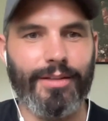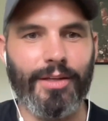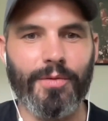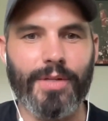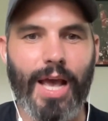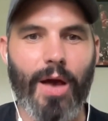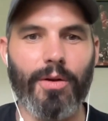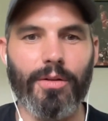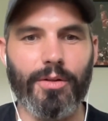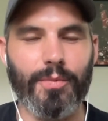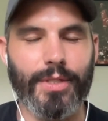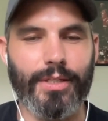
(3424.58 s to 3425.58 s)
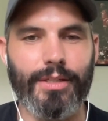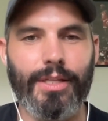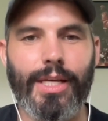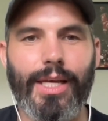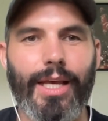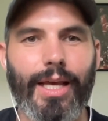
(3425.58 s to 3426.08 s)
down a little bit,
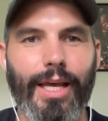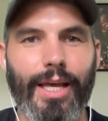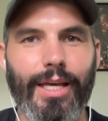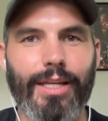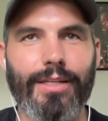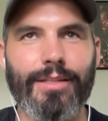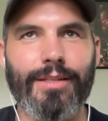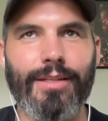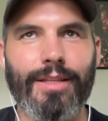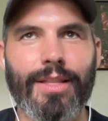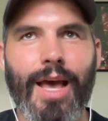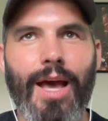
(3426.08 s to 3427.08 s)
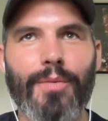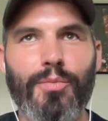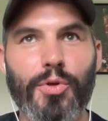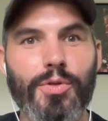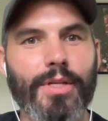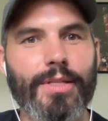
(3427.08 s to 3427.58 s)
and that
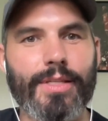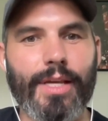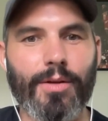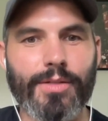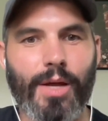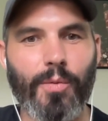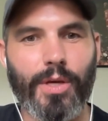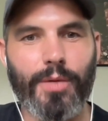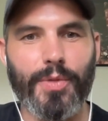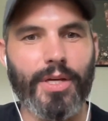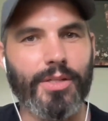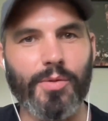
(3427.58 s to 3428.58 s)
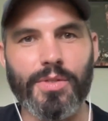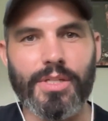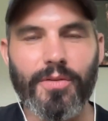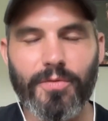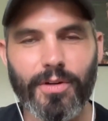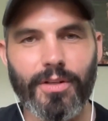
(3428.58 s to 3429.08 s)
boosted sales that week because it was
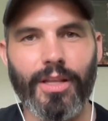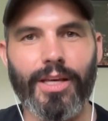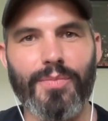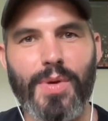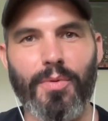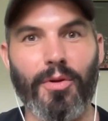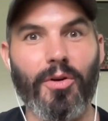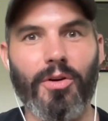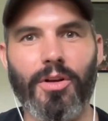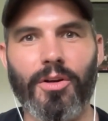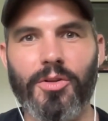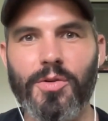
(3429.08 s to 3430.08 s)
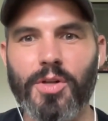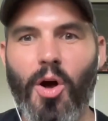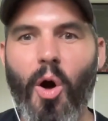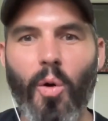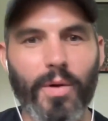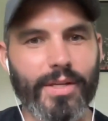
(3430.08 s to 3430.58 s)
different. Like people are used to
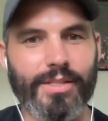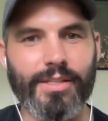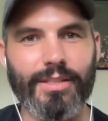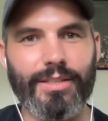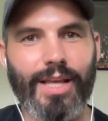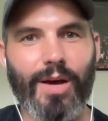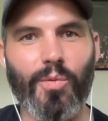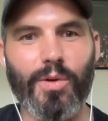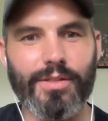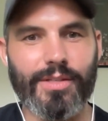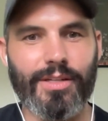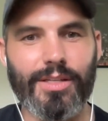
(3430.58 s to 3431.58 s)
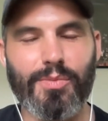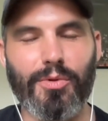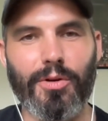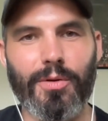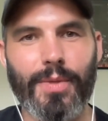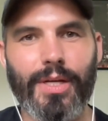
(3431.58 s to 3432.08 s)
always seeing that 1-sentence
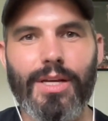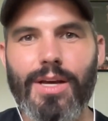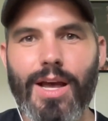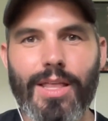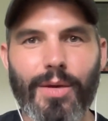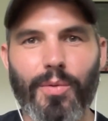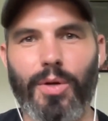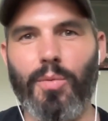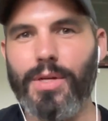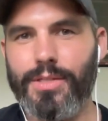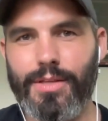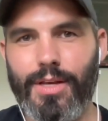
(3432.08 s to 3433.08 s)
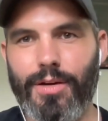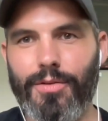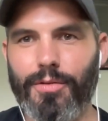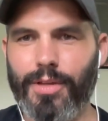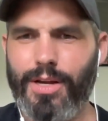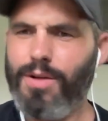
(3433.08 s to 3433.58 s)
blurb, and then when it wasn't there,
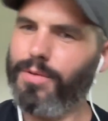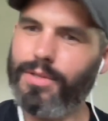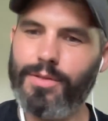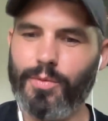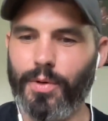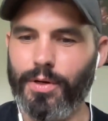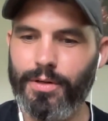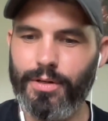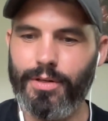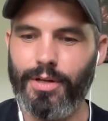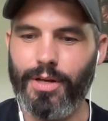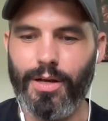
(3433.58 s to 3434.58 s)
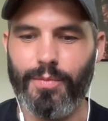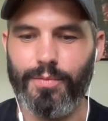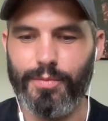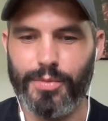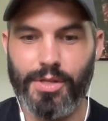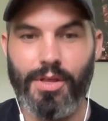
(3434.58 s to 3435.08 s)
they're like, oh, this is weird. So
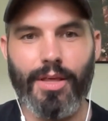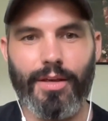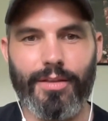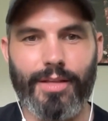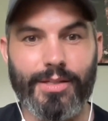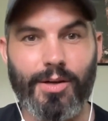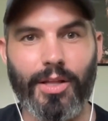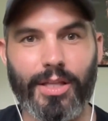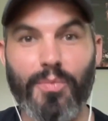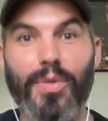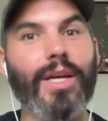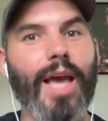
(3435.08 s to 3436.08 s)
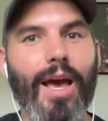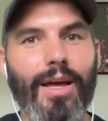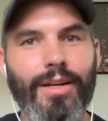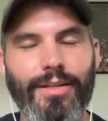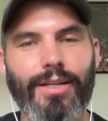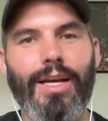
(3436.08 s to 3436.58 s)
then they saw like the big
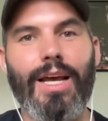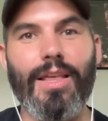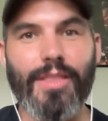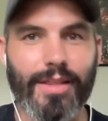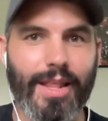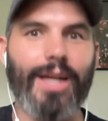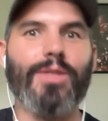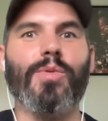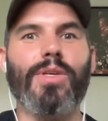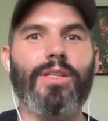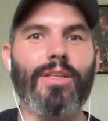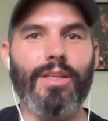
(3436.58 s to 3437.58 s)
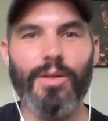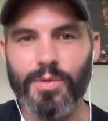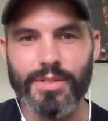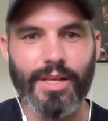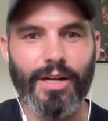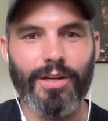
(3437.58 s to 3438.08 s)
ad, and then the next week it
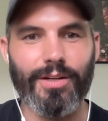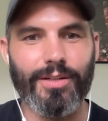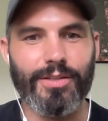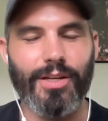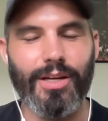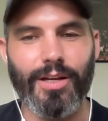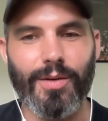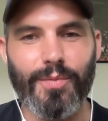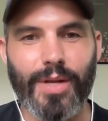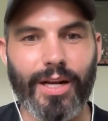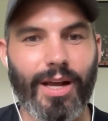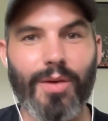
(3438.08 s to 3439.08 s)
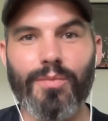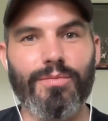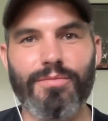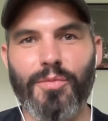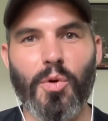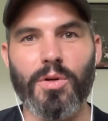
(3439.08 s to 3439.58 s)
was there, and I got
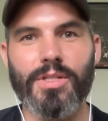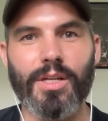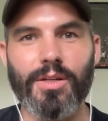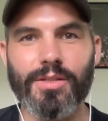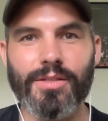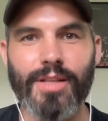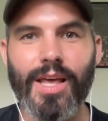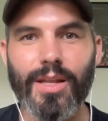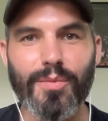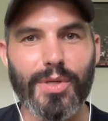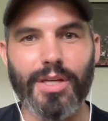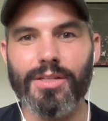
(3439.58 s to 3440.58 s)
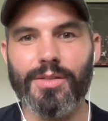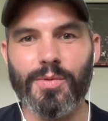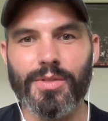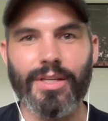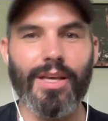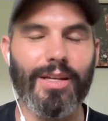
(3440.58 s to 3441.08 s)
more sales then because it
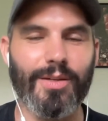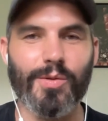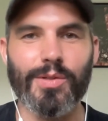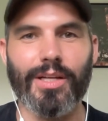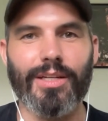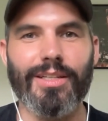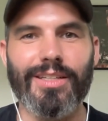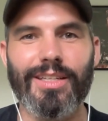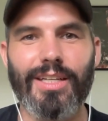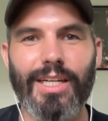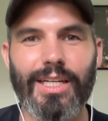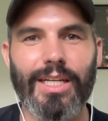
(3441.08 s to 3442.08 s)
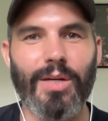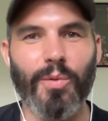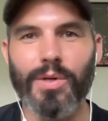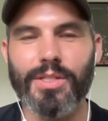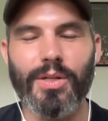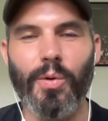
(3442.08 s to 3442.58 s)
was like it
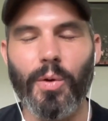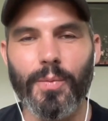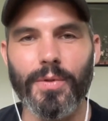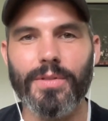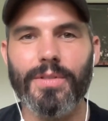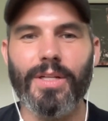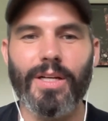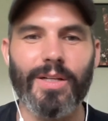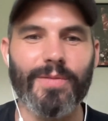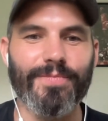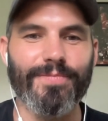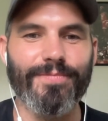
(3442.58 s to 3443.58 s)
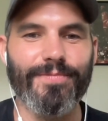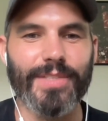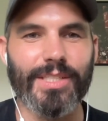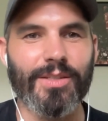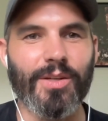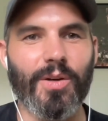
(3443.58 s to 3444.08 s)
wasn't normal.
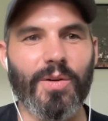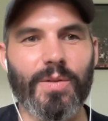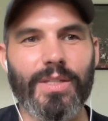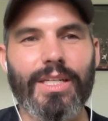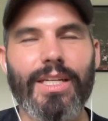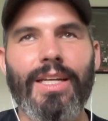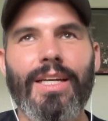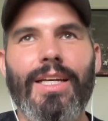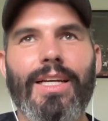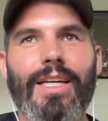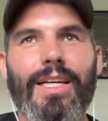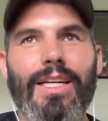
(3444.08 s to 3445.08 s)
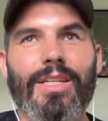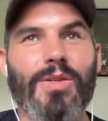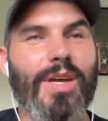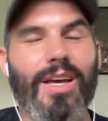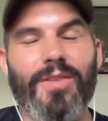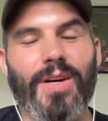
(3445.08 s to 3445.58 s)
So
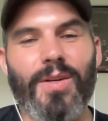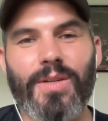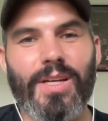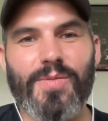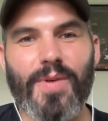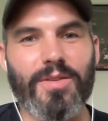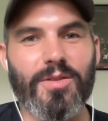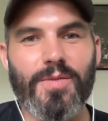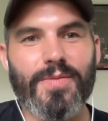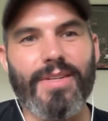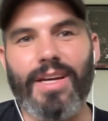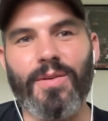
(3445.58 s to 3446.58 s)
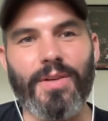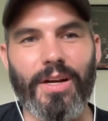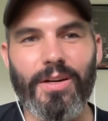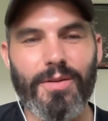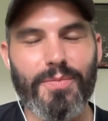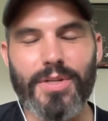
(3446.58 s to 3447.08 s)
yeah, if I don't get sponsorships, I don't
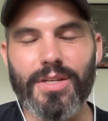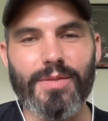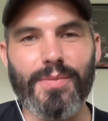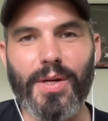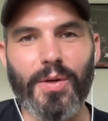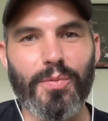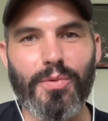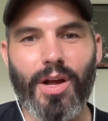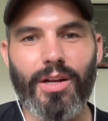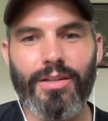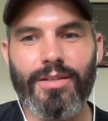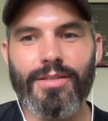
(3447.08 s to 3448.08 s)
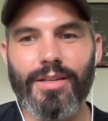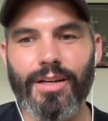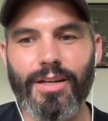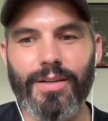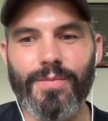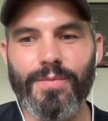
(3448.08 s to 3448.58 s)
care, because my own products, I